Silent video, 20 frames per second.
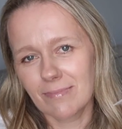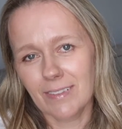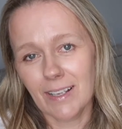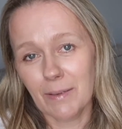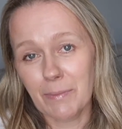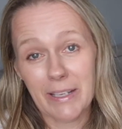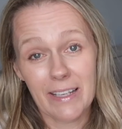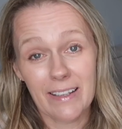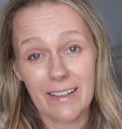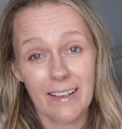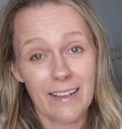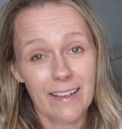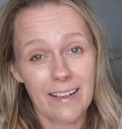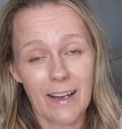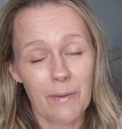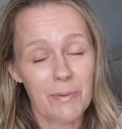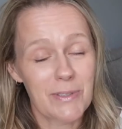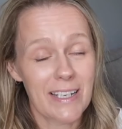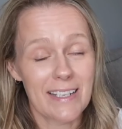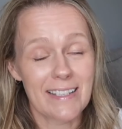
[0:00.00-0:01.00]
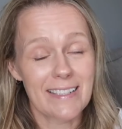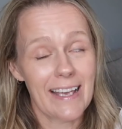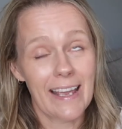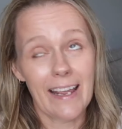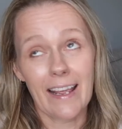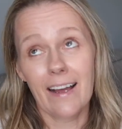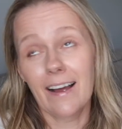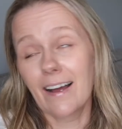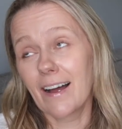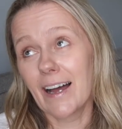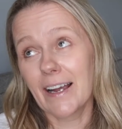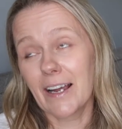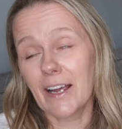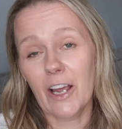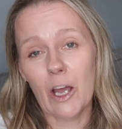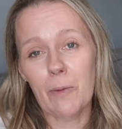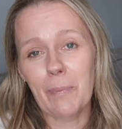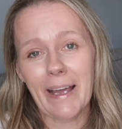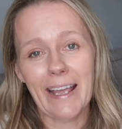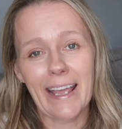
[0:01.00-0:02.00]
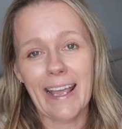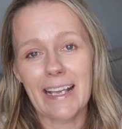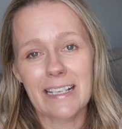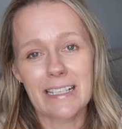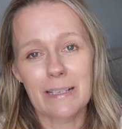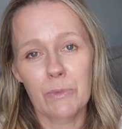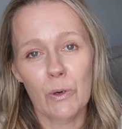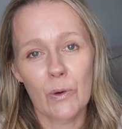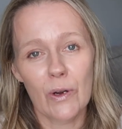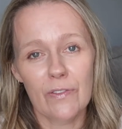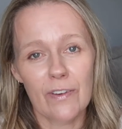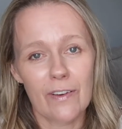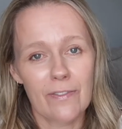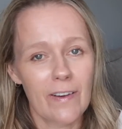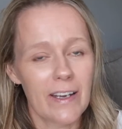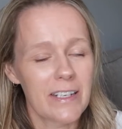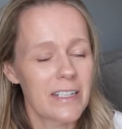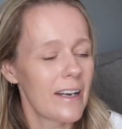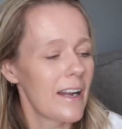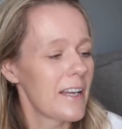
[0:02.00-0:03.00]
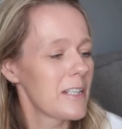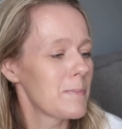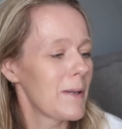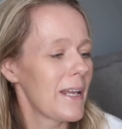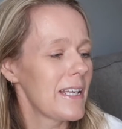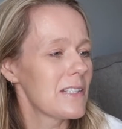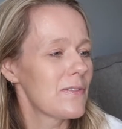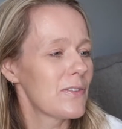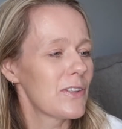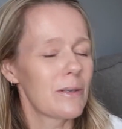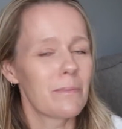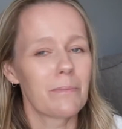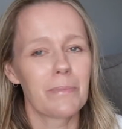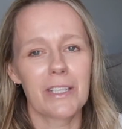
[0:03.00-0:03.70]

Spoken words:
I mean, I was going to say I could go back and get some more if I find a nice place for them,